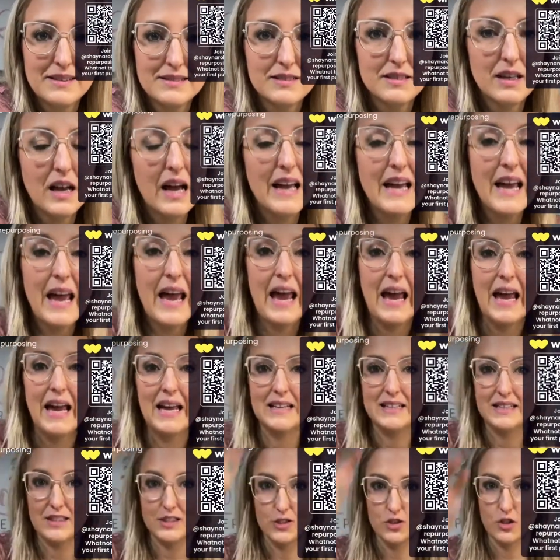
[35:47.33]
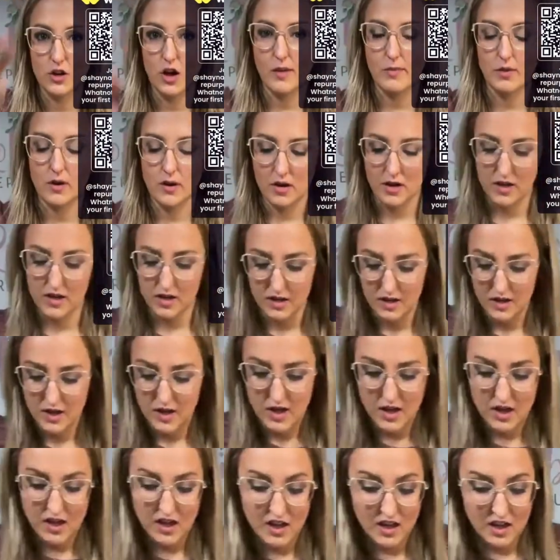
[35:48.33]
I hate this tripod.
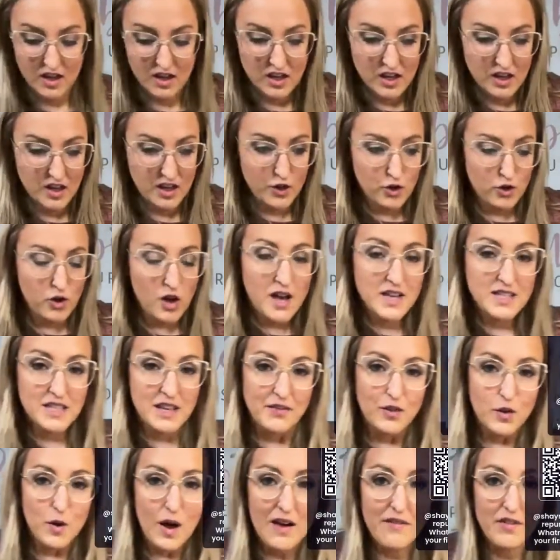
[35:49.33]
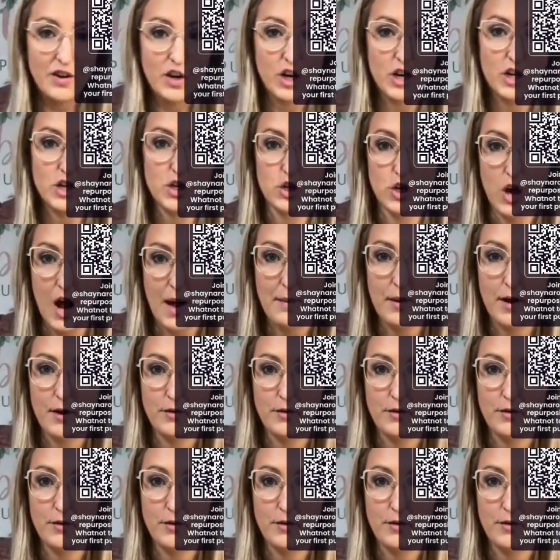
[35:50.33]
You guys, if you have a good tripod